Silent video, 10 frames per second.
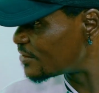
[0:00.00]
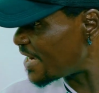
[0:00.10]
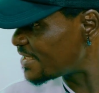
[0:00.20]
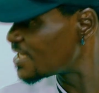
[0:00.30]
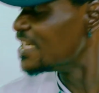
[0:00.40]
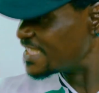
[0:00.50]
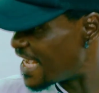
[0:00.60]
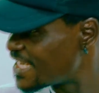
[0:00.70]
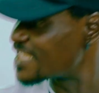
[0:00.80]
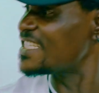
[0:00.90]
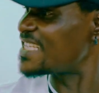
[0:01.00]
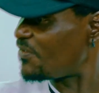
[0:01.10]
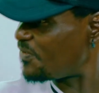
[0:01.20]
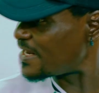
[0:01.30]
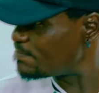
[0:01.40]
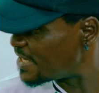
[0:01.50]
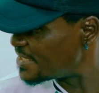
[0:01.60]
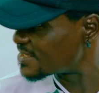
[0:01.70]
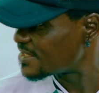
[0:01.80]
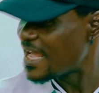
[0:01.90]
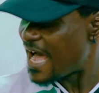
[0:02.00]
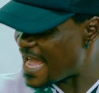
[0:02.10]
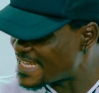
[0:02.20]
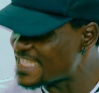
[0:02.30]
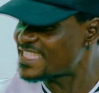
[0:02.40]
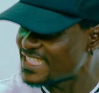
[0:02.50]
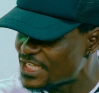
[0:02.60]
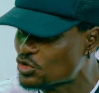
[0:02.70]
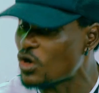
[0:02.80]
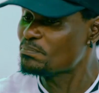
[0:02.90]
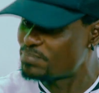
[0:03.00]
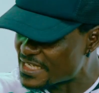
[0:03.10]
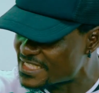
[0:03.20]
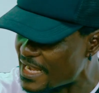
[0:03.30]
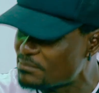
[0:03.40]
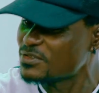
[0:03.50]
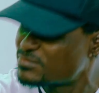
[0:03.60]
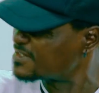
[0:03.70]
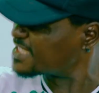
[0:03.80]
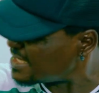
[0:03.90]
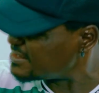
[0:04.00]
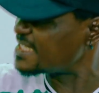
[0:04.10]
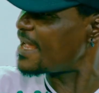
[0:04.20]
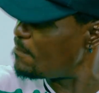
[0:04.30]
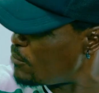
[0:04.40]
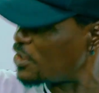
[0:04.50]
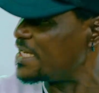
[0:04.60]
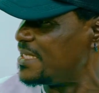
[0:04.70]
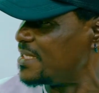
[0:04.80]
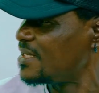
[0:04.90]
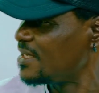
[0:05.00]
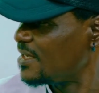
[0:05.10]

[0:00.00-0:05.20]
right? They increase their fan base. And this thing in turn brings them, generate them money.